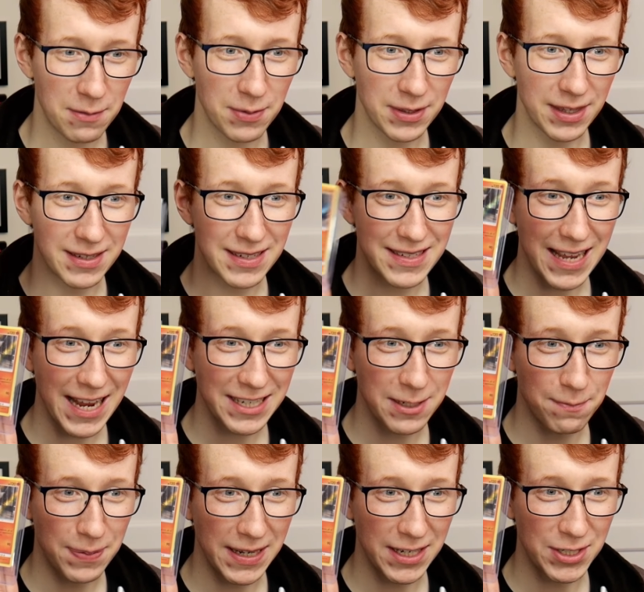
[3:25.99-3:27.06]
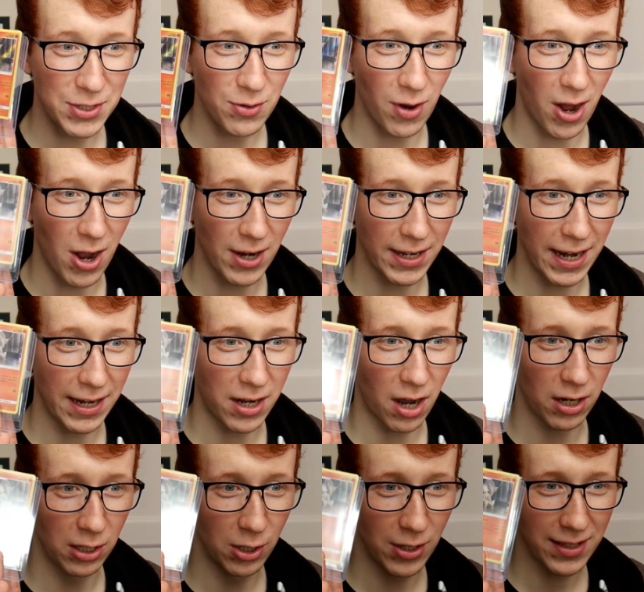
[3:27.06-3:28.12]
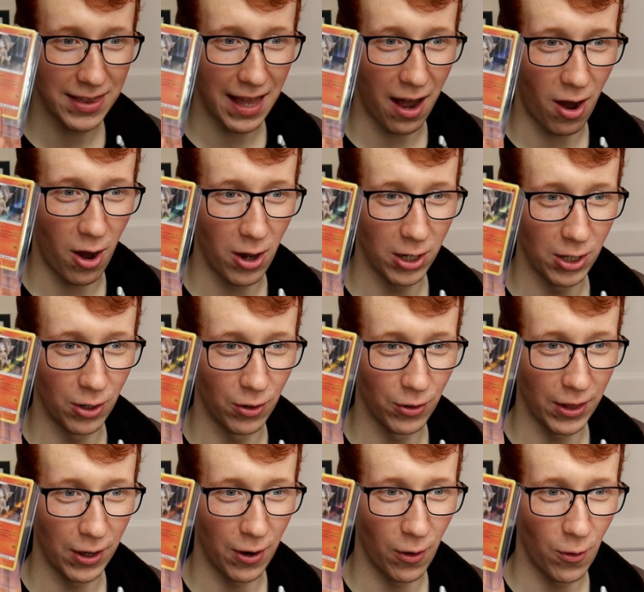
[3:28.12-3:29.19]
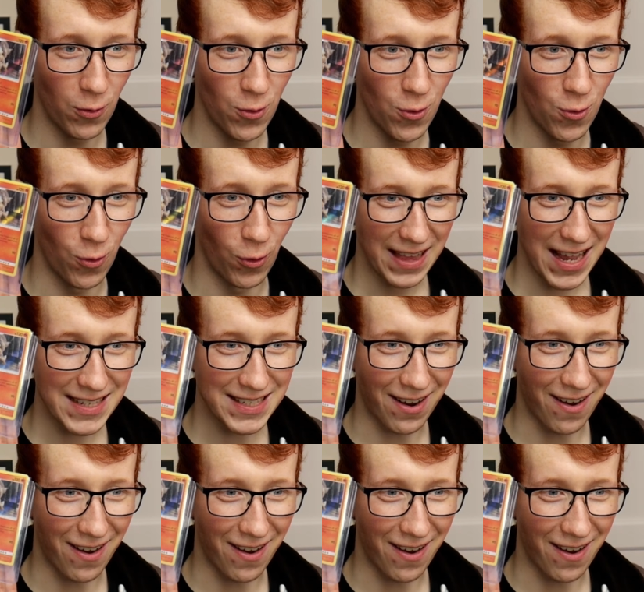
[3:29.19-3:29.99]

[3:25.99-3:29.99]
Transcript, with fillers: But the Detective Pikachu Arcanine card, look at that holo though. Ooh, that's